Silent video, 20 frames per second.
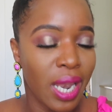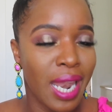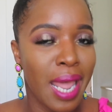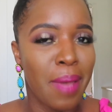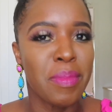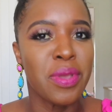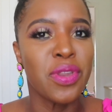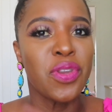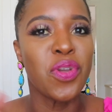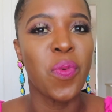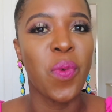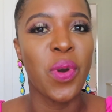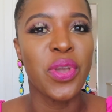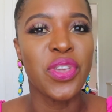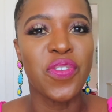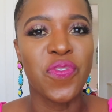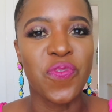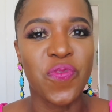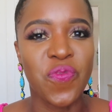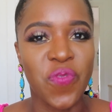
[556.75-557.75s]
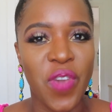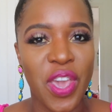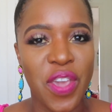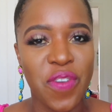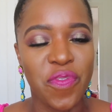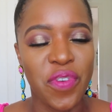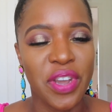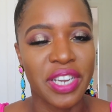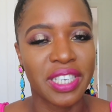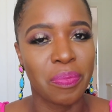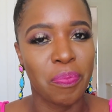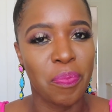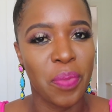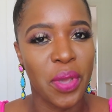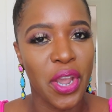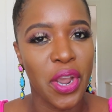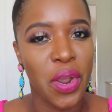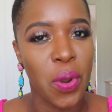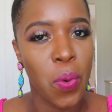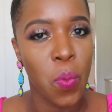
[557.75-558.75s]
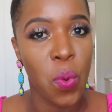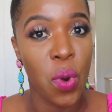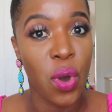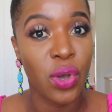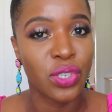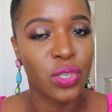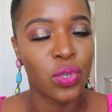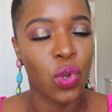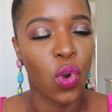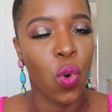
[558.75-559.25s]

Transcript: Let me know what your favorite pair was